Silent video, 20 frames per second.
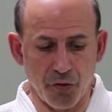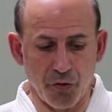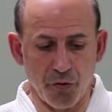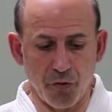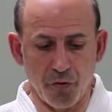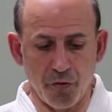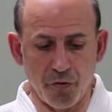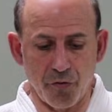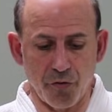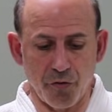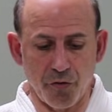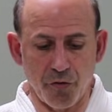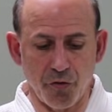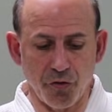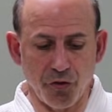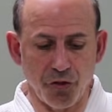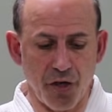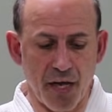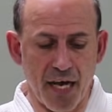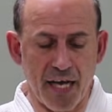to
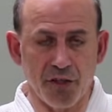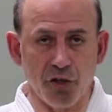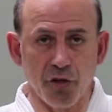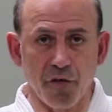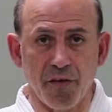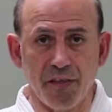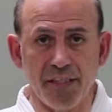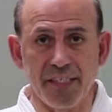cross your hands over,